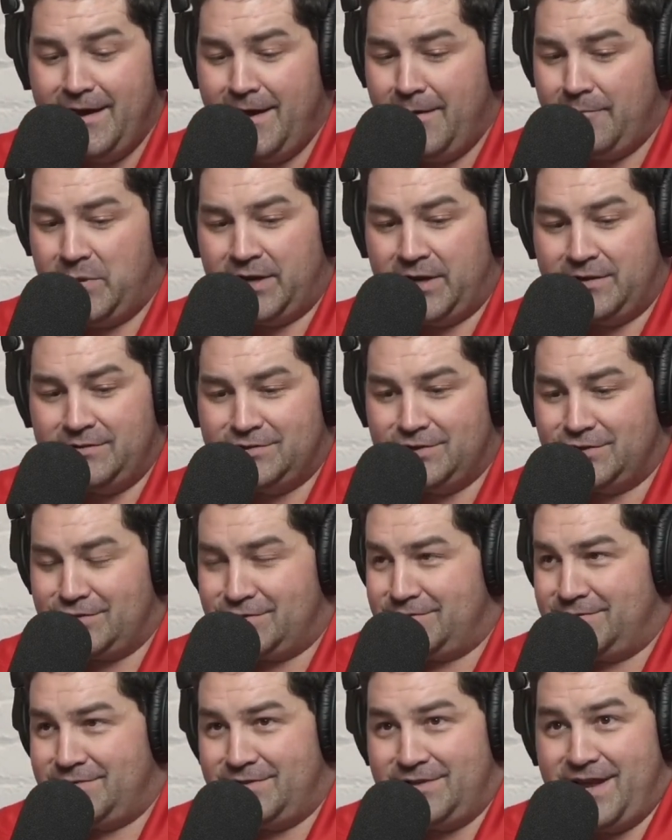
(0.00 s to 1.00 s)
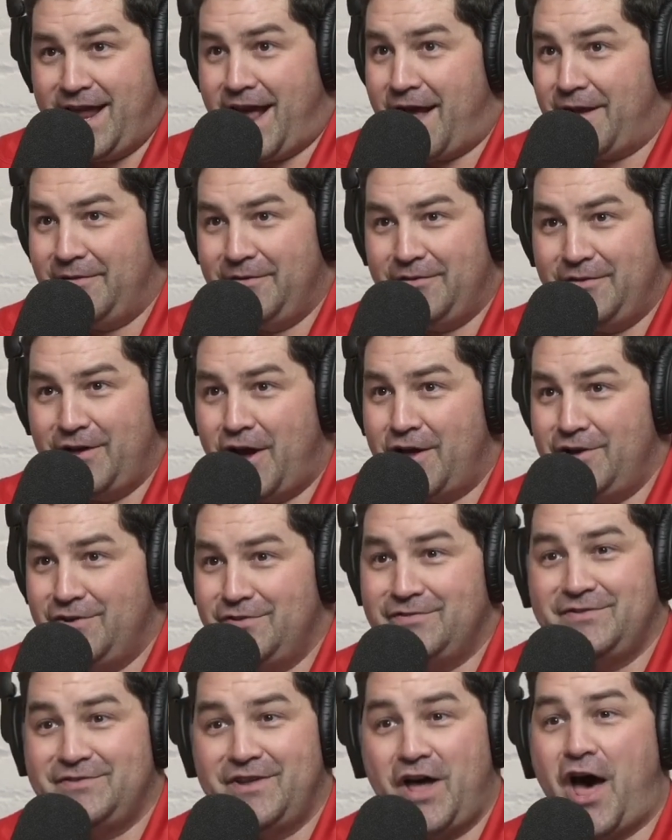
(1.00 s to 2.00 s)
But just,
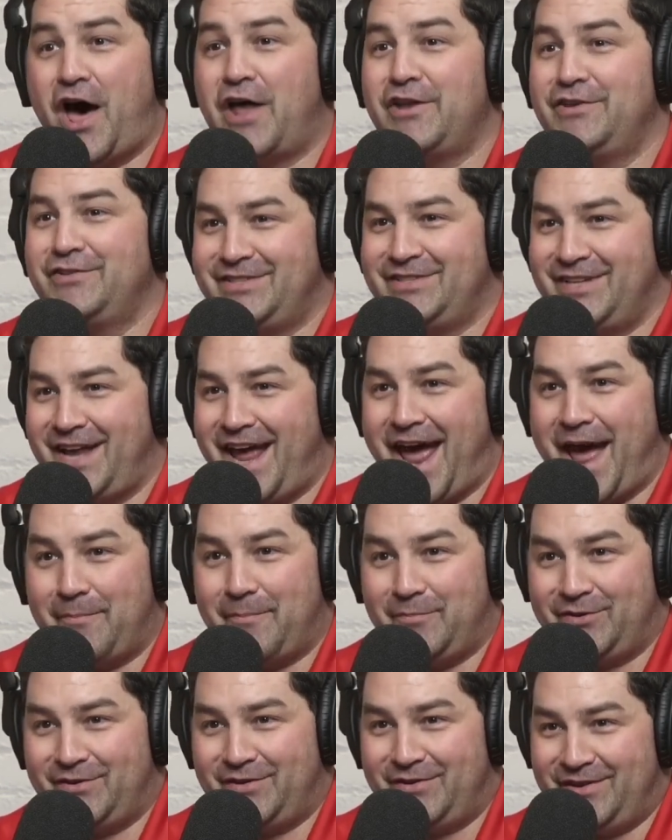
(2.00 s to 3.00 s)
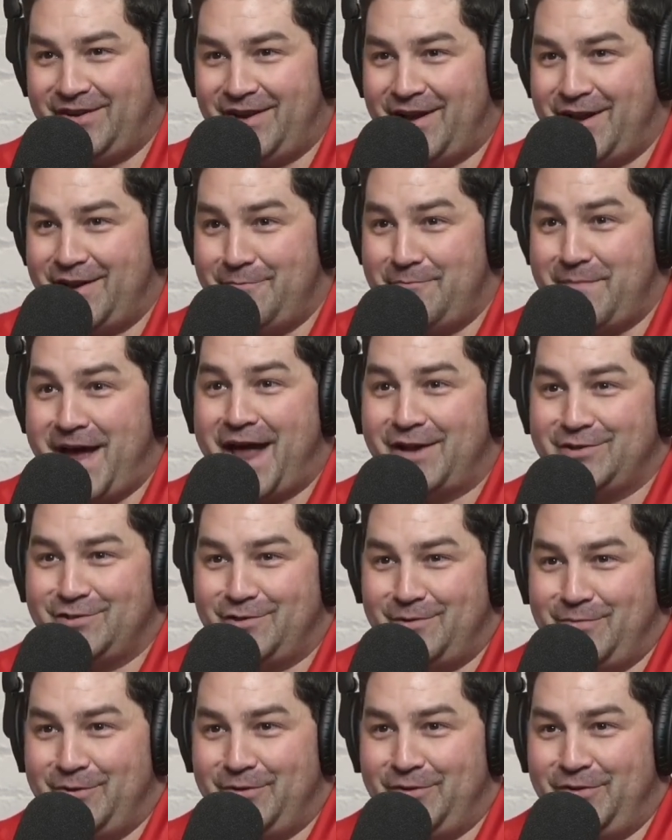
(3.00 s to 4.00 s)
untapped,
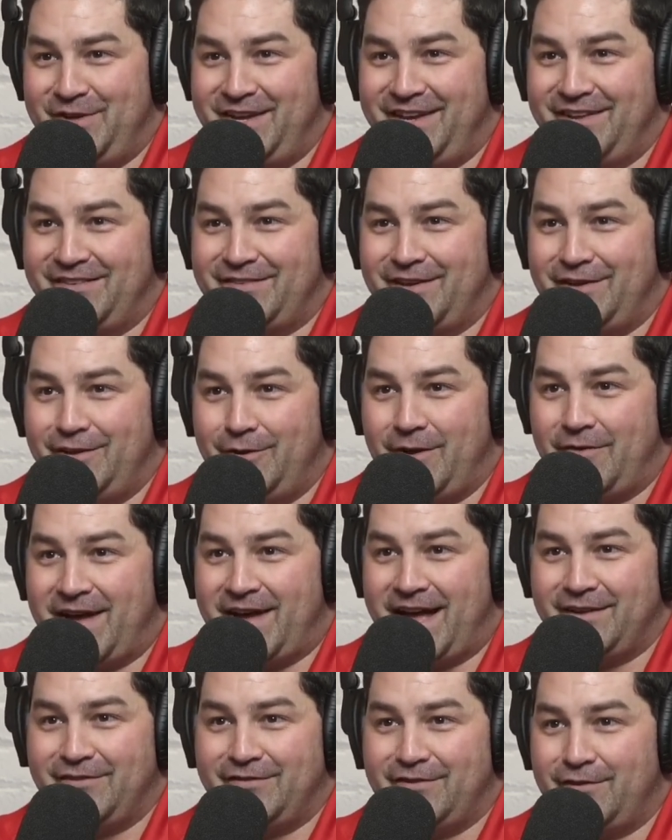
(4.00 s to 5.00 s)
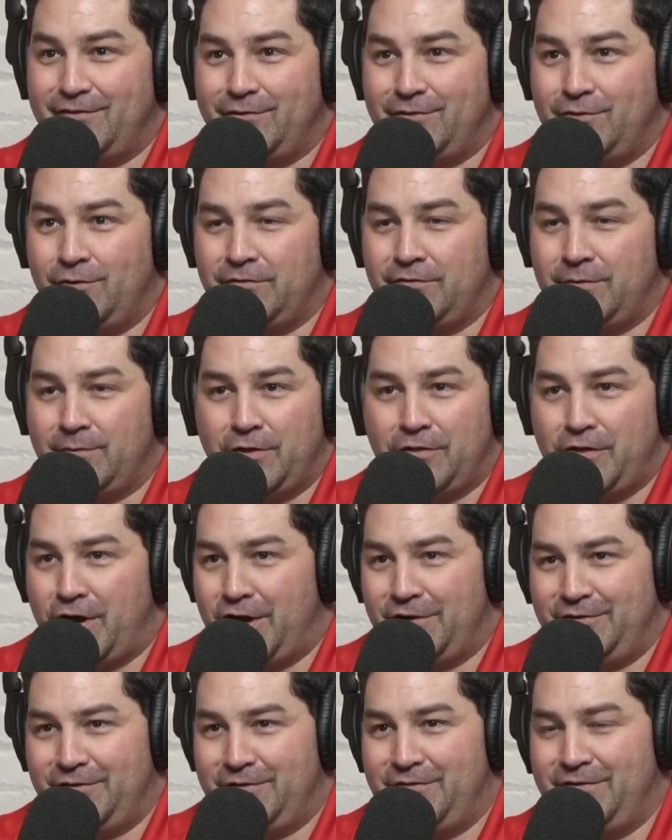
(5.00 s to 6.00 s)
unimaginable things that you have access to from the
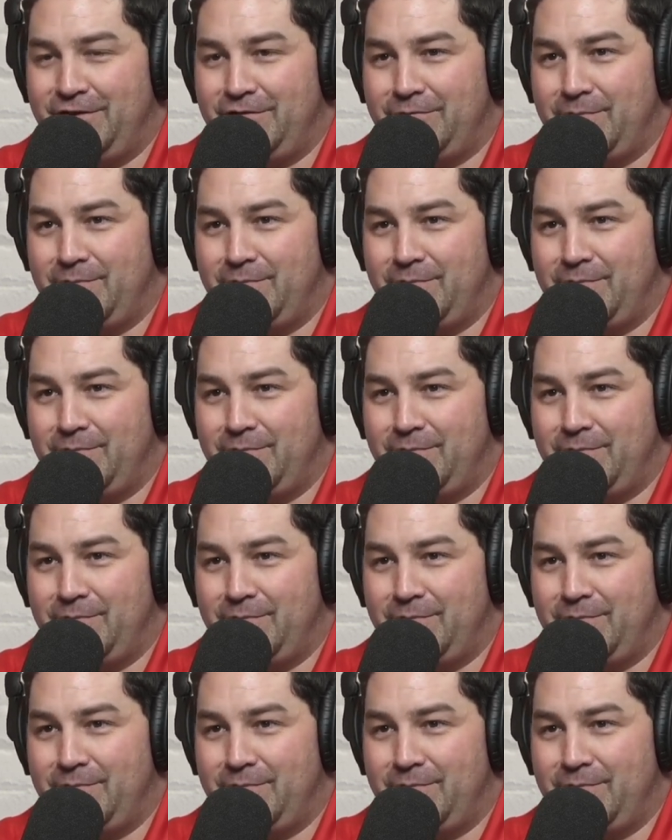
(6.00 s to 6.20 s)
thoughts of these